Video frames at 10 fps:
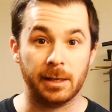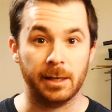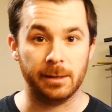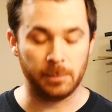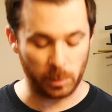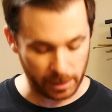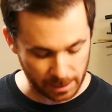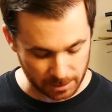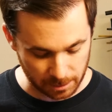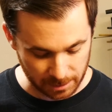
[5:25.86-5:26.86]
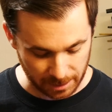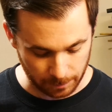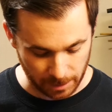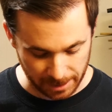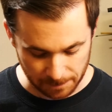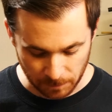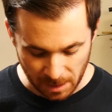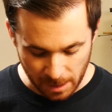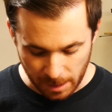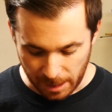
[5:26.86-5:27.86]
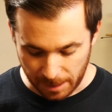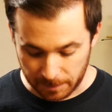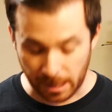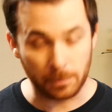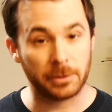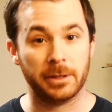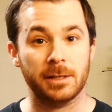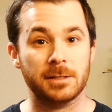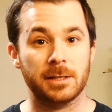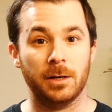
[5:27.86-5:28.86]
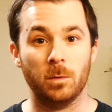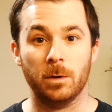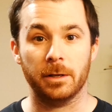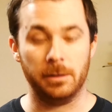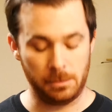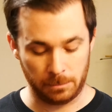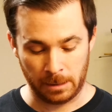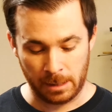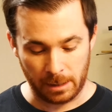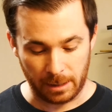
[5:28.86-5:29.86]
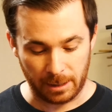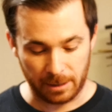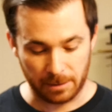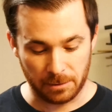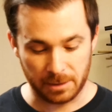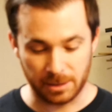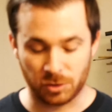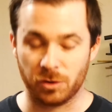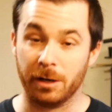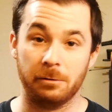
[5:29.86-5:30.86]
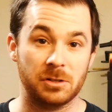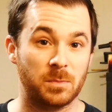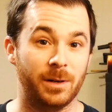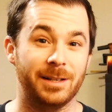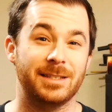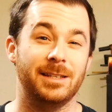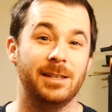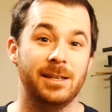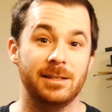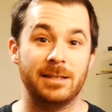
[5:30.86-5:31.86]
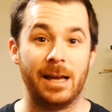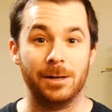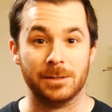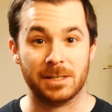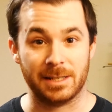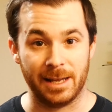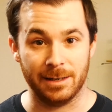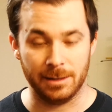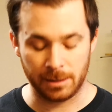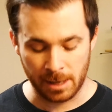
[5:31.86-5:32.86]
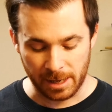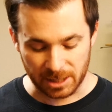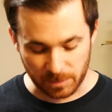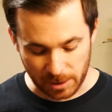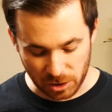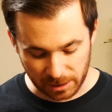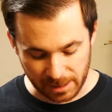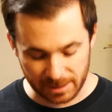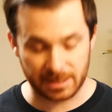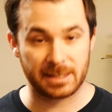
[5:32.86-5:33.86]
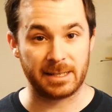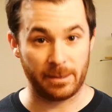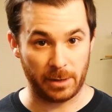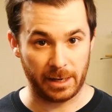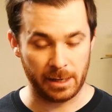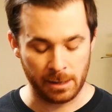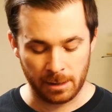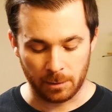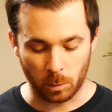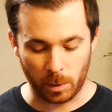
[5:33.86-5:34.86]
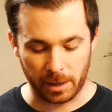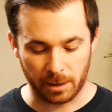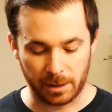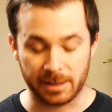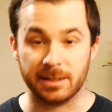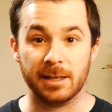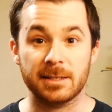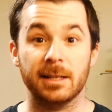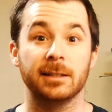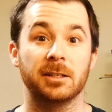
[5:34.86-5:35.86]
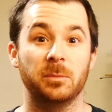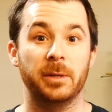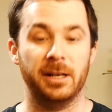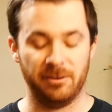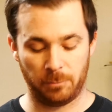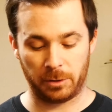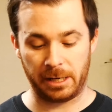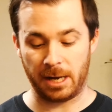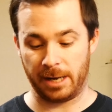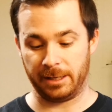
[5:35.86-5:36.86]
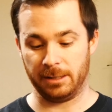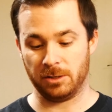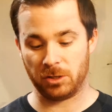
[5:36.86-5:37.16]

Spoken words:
KWA SR10 body. Couple things that I want to note. The trigger response is outstanding, especially in semi, where it does a little bit of pre-cocking.